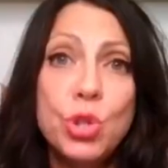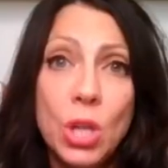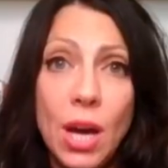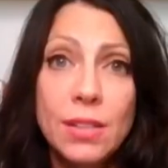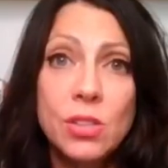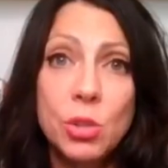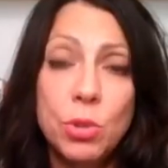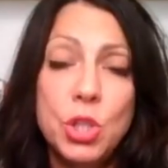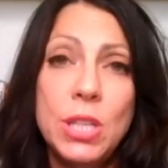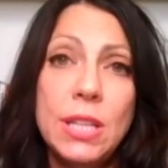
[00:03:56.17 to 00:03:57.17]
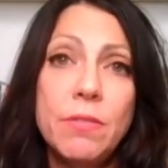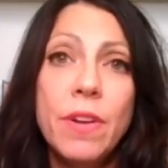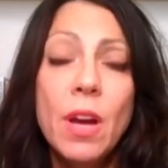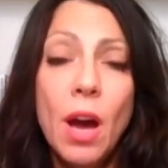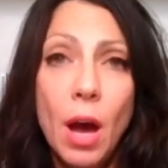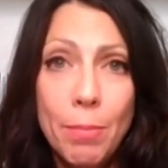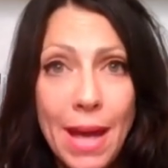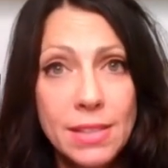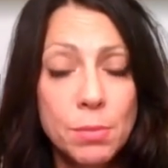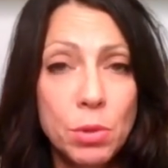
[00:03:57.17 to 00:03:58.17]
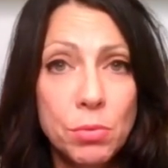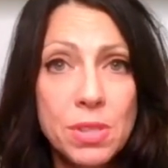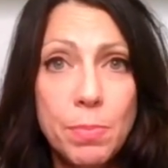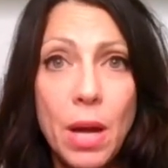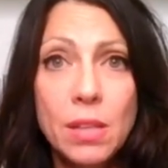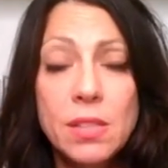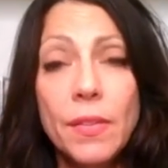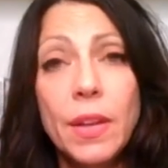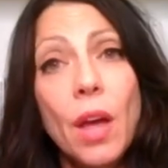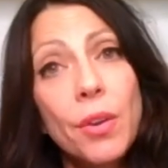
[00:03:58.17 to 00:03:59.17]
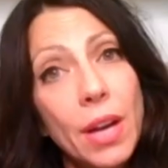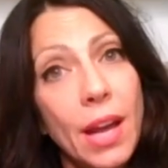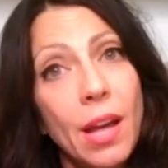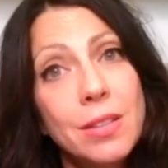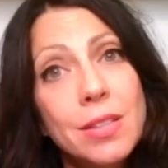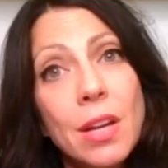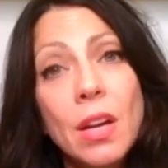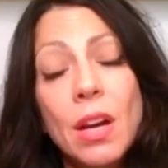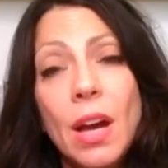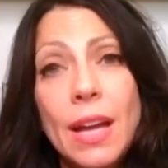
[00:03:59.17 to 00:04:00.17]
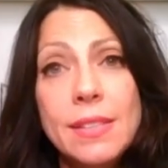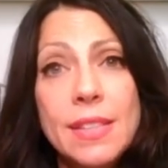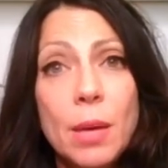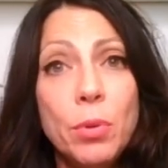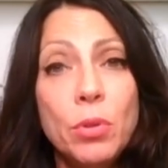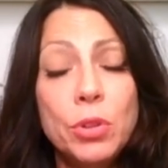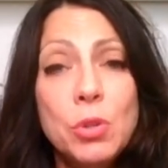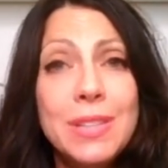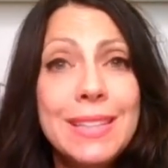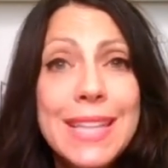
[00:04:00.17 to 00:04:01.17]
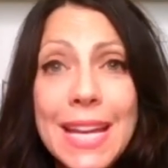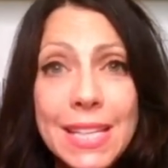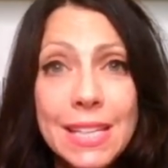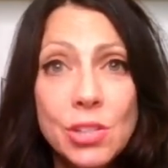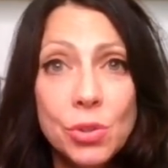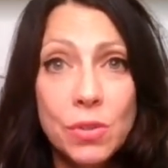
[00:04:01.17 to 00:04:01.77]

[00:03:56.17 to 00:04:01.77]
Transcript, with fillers: shots to achieve a maximal response. On the other hand, an example using tetanus or